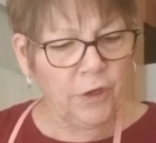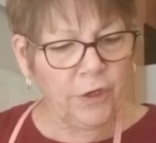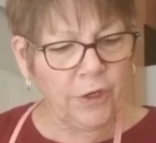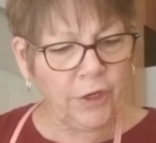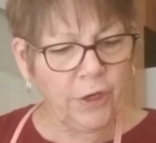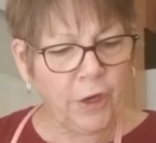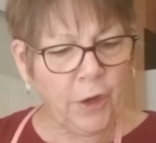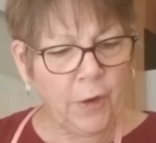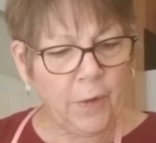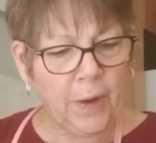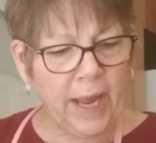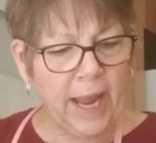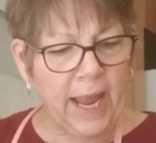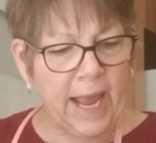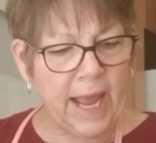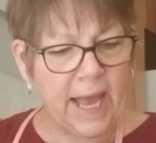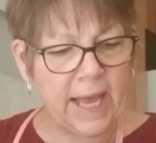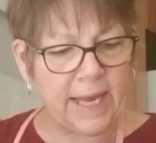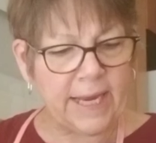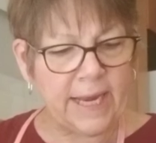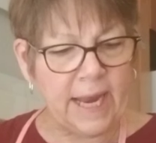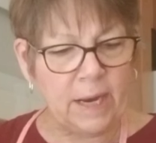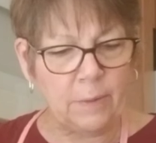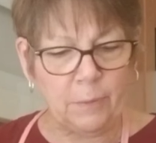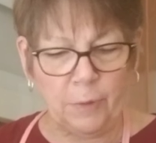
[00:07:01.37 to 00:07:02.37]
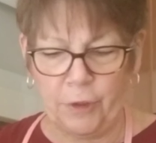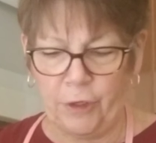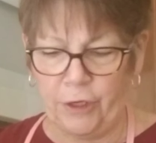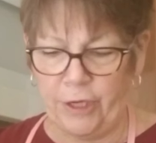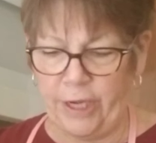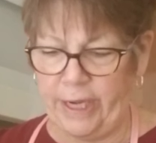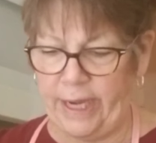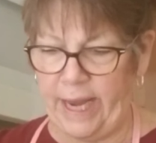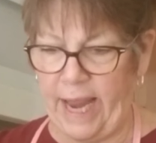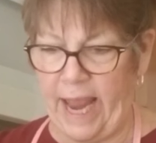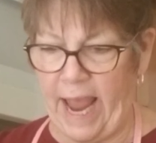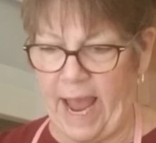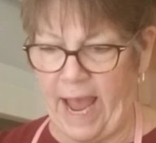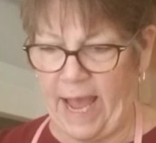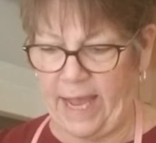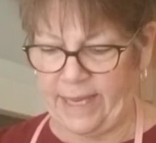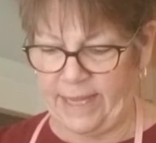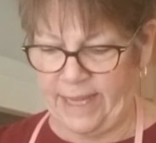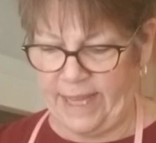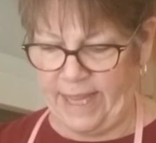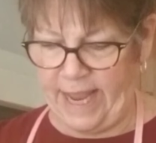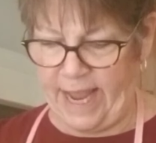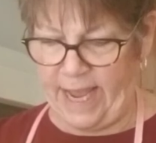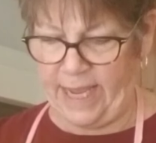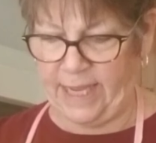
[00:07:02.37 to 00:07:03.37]
going to go ahead and we're going to add
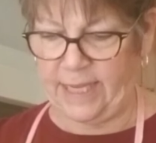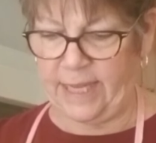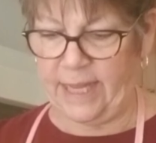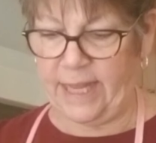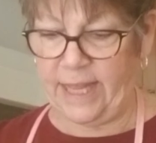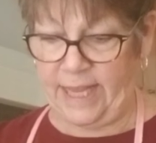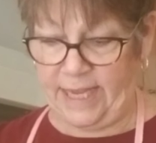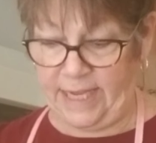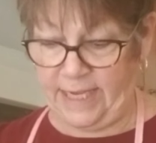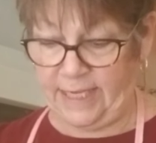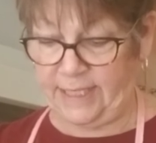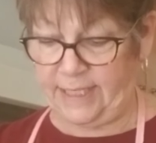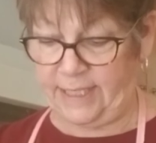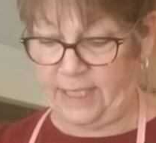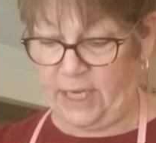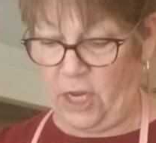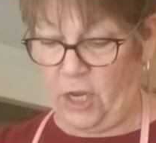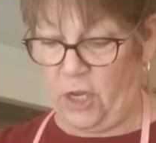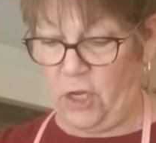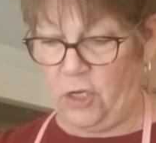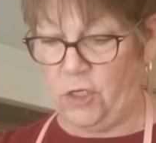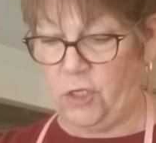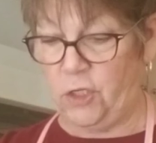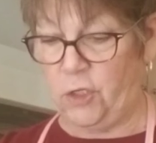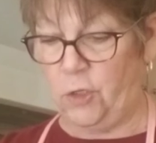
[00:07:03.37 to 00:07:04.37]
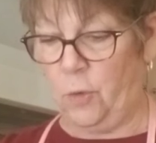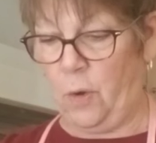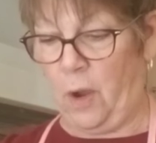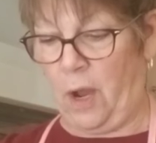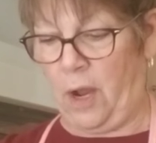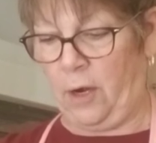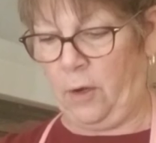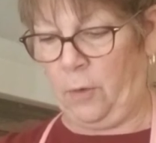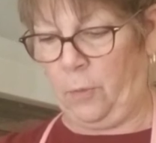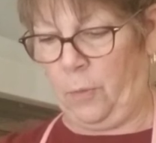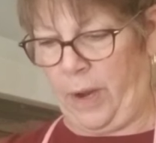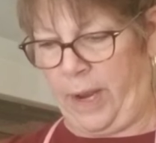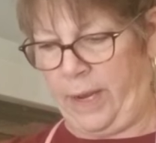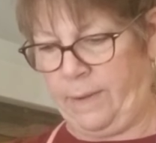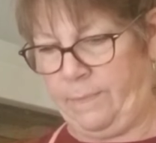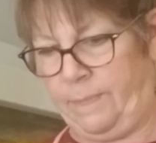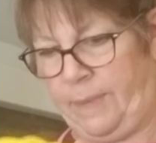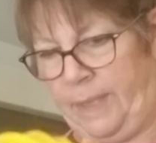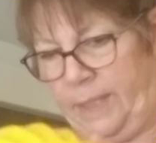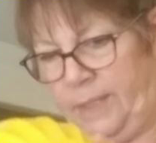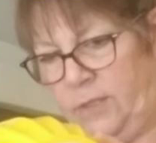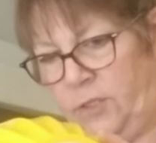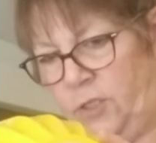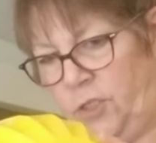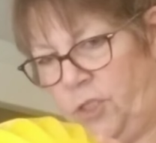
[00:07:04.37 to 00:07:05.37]
this to our wet
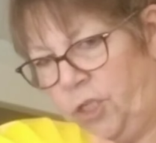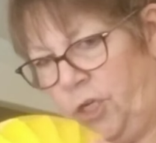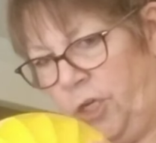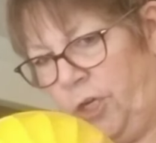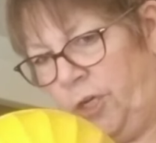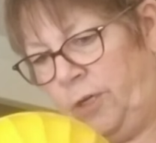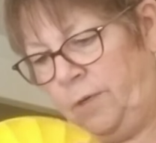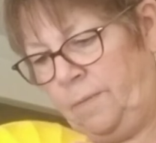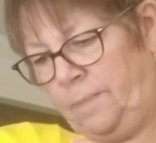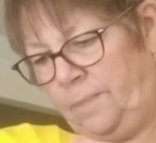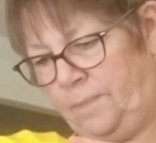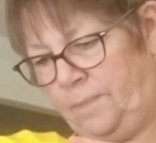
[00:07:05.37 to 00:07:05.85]
mixture.